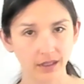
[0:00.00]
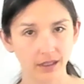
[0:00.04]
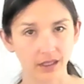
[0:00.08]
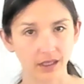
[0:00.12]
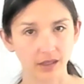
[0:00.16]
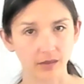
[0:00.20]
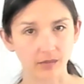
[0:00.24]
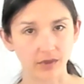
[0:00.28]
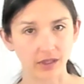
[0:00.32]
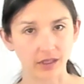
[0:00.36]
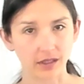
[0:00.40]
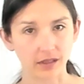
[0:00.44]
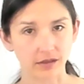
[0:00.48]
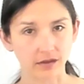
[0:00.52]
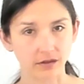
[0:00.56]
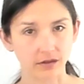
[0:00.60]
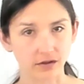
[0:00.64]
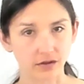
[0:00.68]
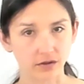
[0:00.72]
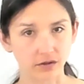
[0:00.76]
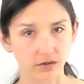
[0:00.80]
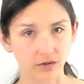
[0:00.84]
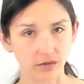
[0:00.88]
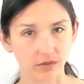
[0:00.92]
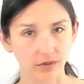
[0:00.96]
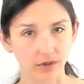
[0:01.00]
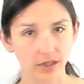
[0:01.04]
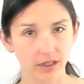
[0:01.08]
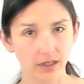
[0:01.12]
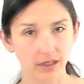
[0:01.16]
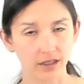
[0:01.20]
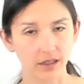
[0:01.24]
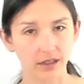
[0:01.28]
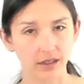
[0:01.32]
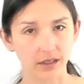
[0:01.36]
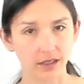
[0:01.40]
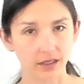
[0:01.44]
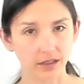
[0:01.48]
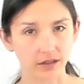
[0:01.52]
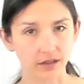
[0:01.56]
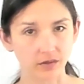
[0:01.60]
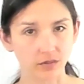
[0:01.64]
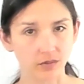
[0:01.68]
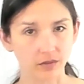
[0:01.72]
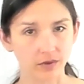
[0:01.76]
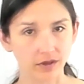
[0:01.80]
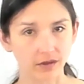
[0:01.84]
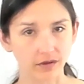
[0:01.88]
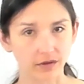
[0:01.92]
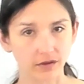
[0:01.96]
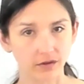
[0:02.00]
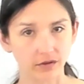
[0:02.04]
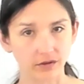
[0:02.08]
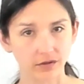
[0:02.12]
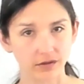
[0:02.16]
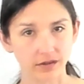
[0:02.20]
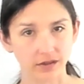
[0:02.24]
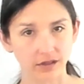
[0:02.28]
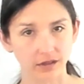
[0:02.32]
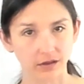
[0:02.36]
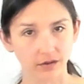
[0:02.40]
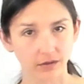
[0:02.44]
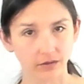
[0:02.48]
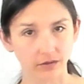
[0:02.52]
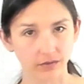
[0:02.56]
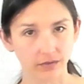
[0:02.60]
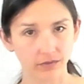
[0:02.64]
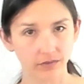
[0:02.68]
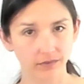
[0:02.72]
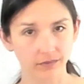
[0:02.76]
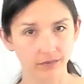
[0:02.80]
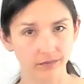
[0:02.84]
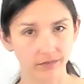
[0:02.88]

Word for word: and begin to connect with yourself,